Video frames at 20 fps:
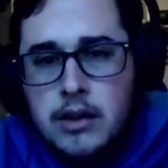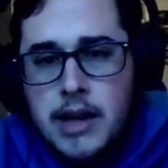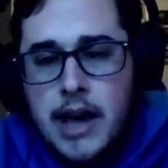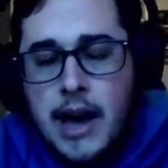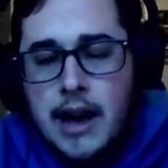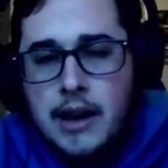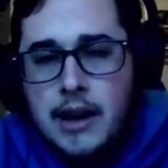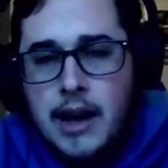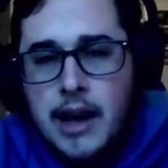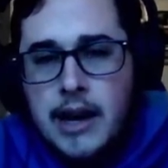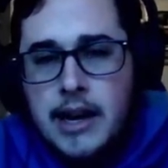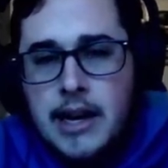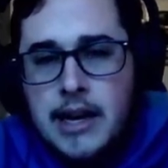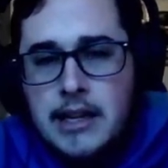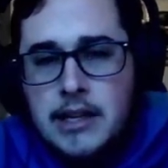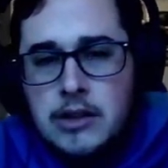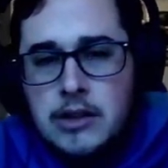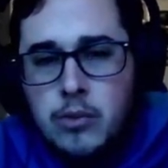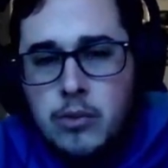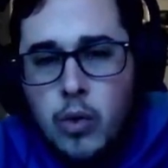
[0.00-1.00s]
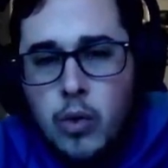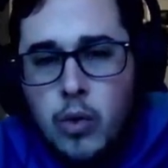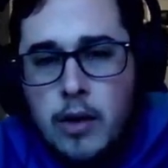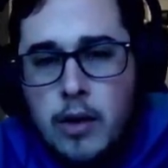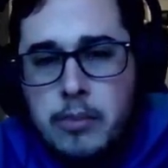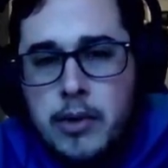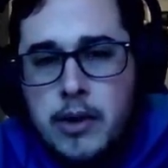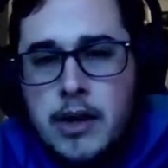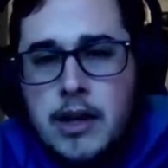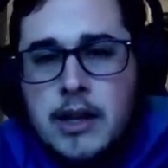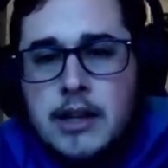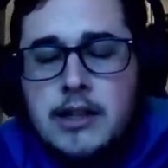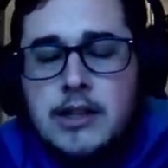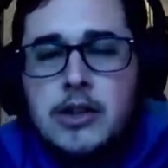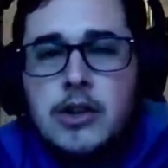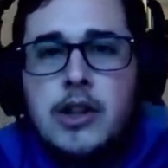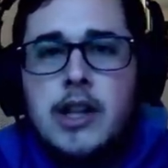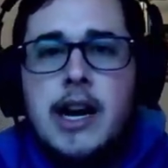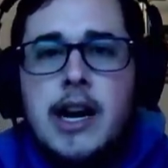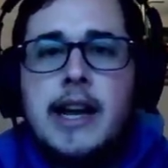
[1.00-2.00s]
Yeah, I need to warp
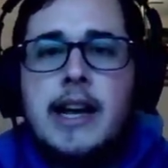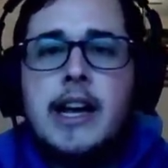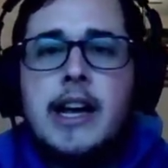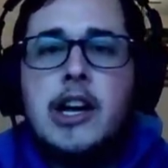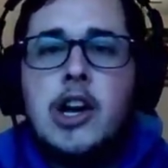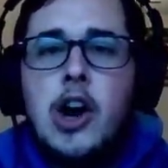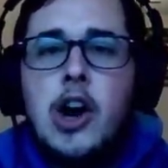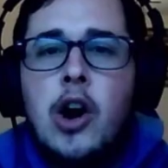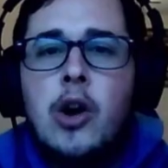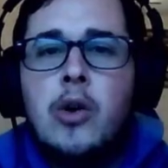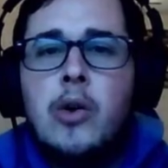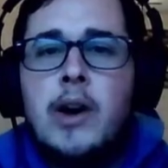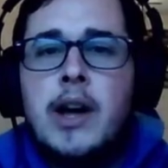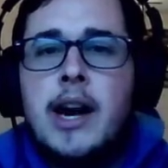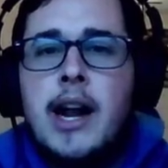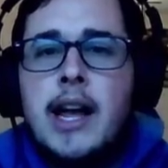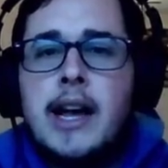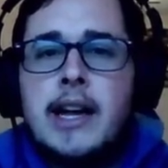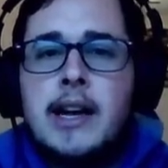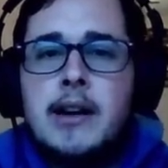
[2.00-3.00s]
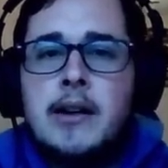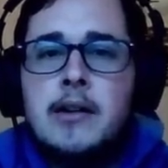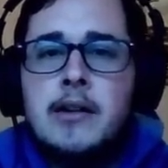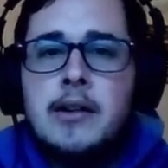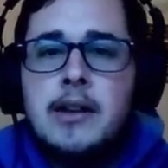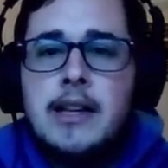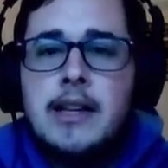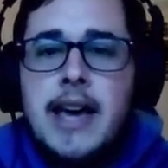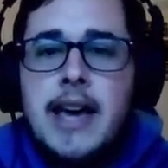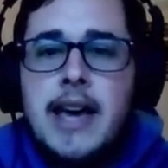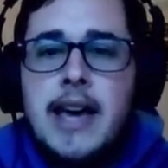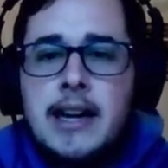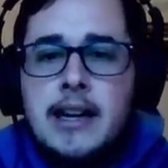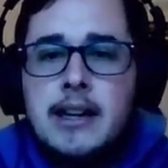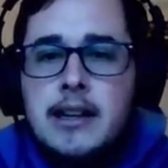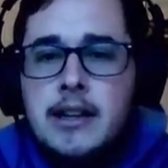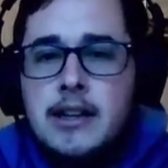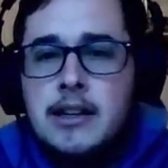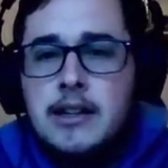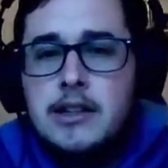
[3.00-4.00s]
so that I can go and I can get
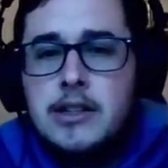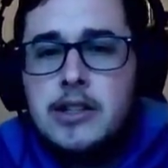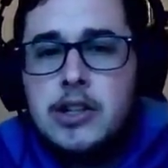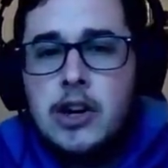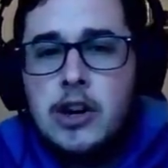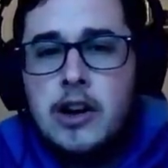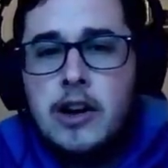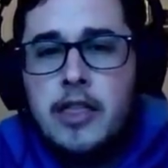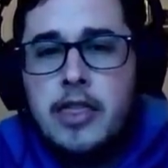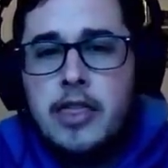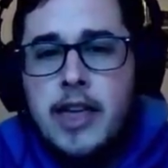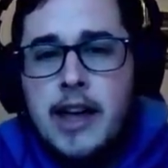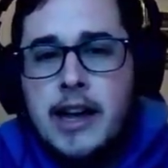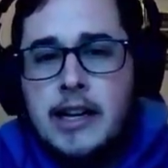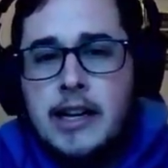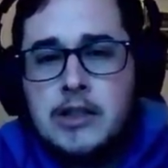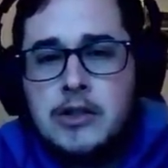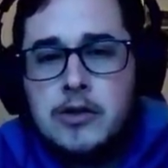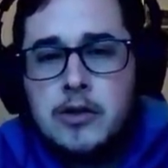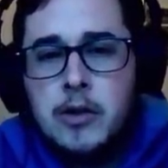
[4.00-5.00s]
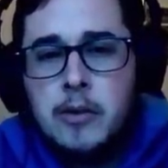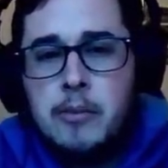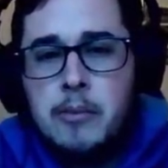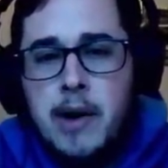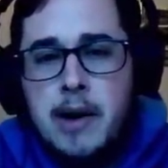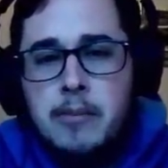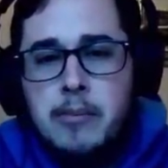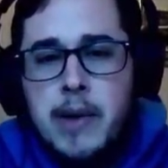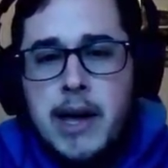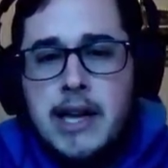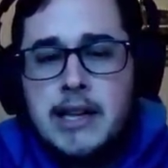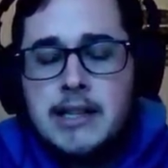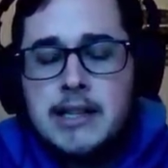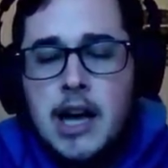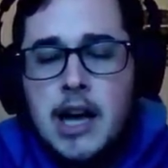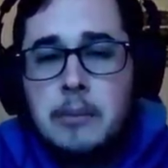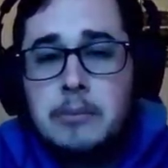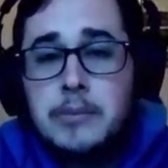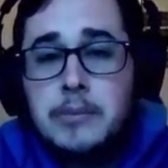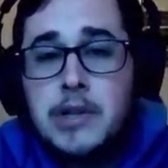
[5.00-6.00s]
certain things from my base
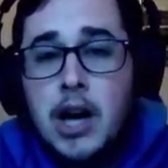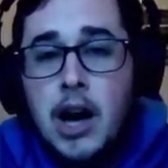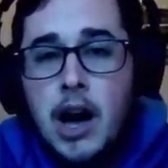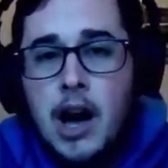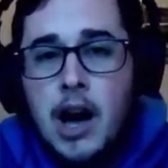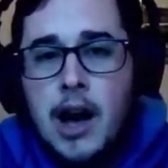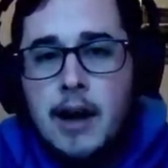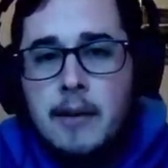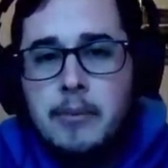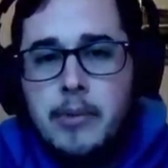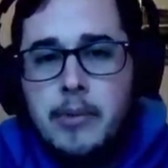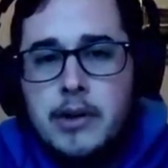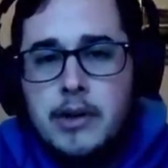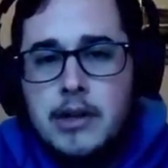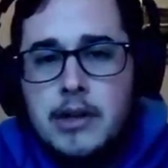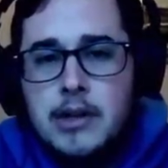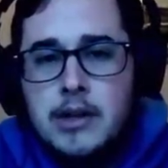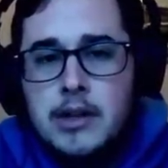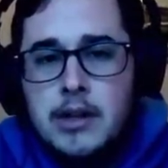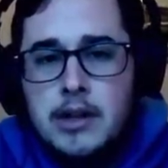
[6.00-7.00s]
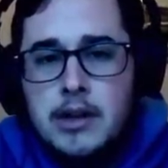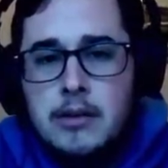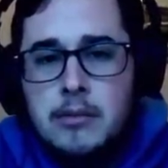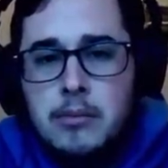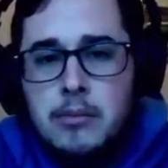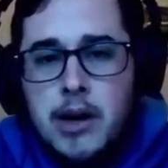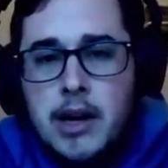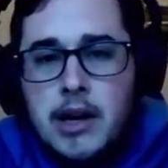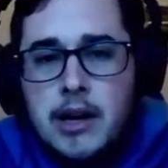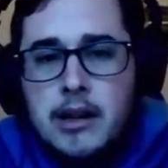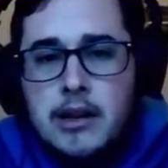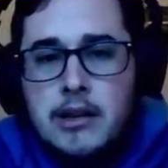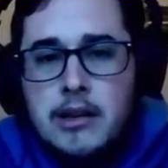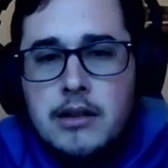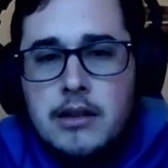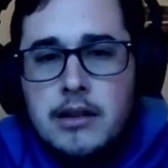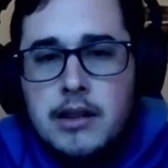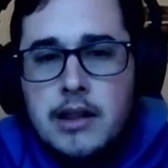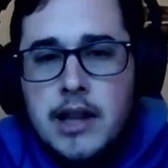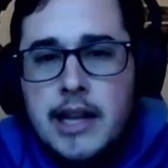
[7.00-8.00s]
up top. But
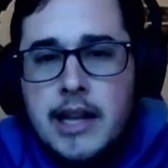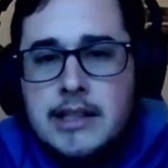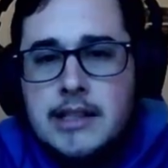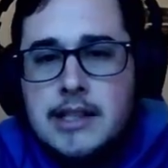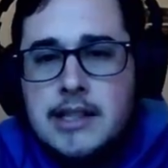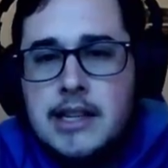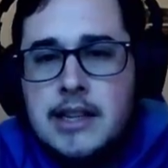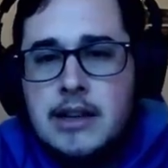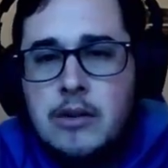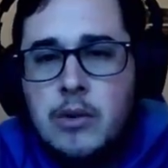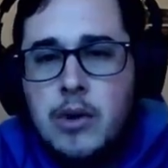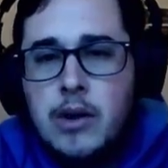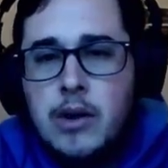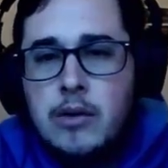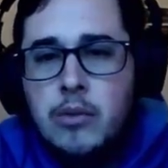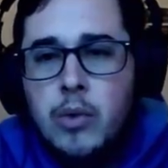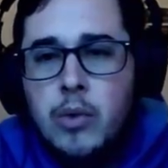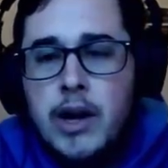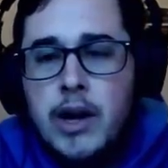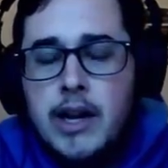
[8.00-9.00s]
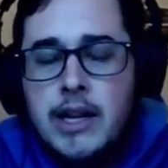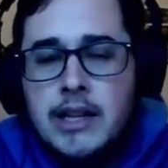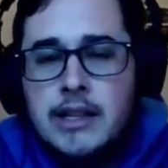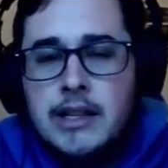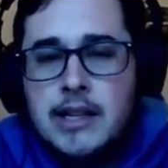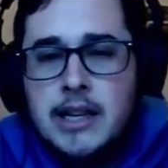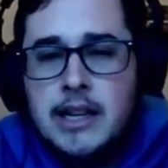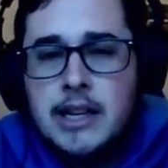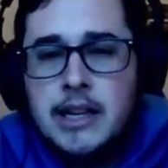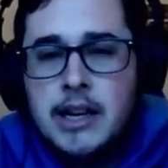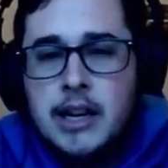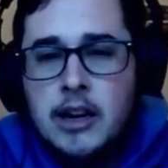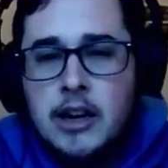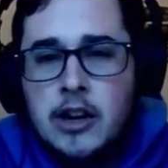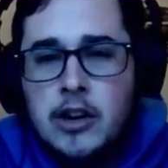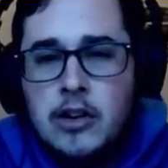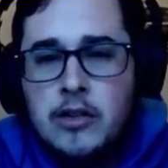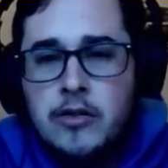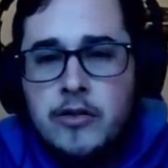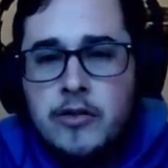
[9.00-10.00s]
let's see what is in
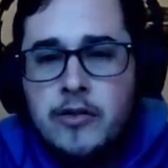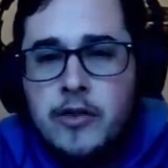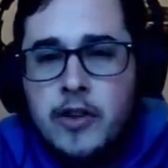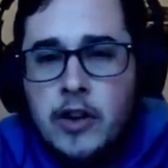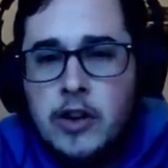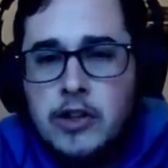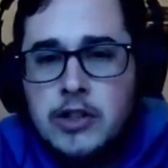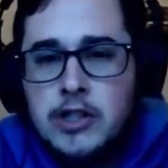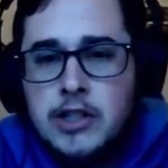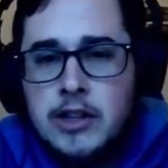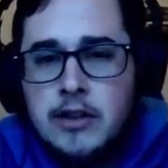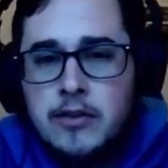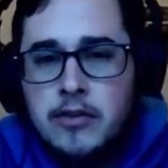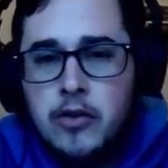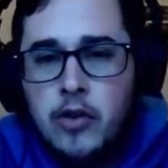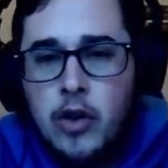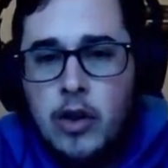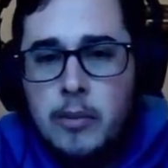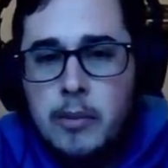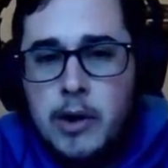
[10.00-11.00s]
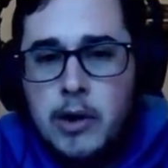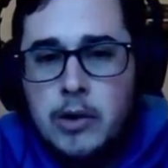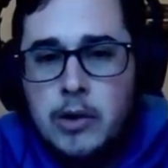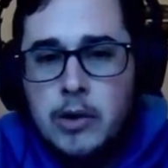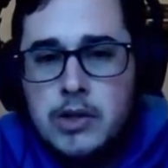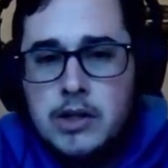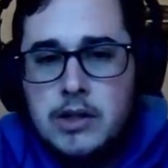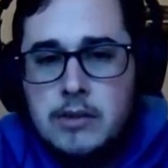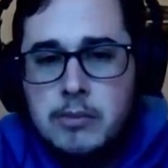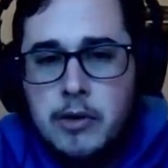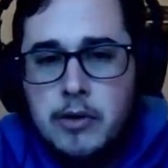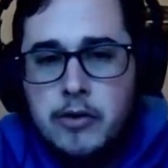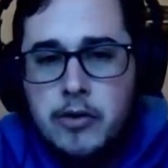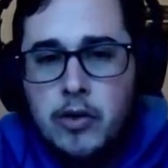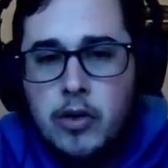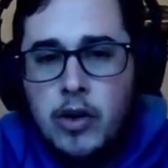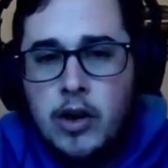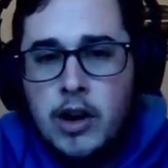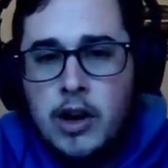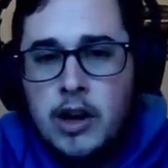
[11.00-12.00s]
here first and foremost
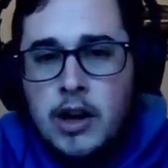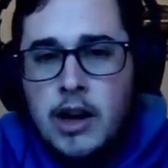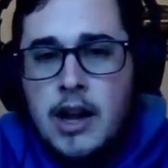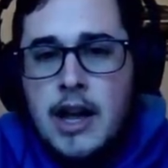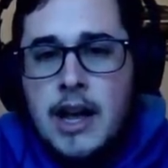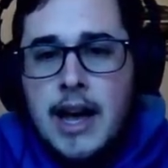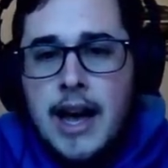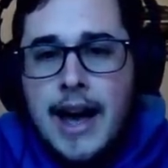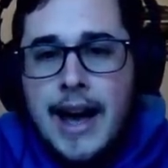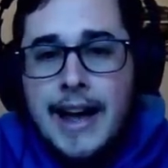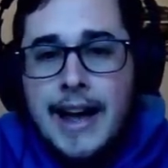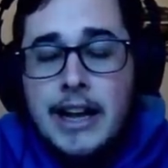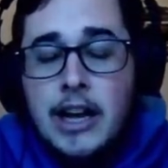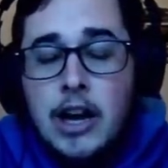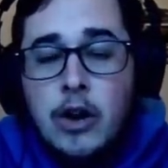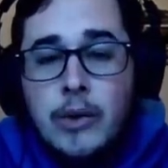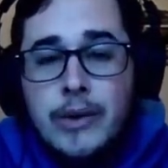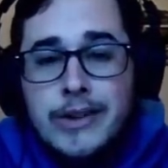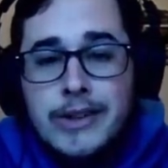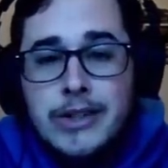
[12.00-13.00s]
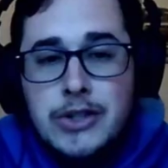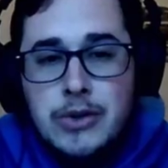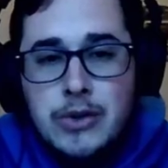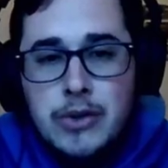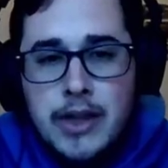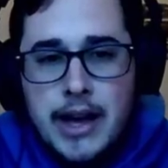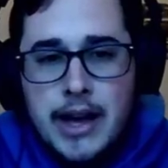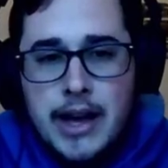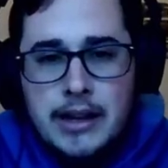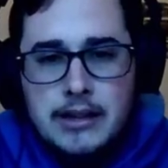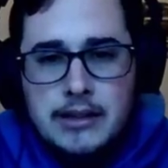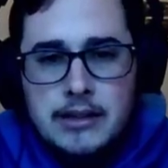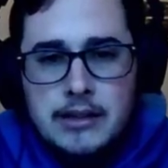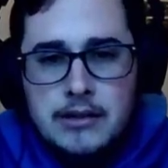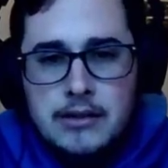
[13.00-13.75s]
before I go and do that.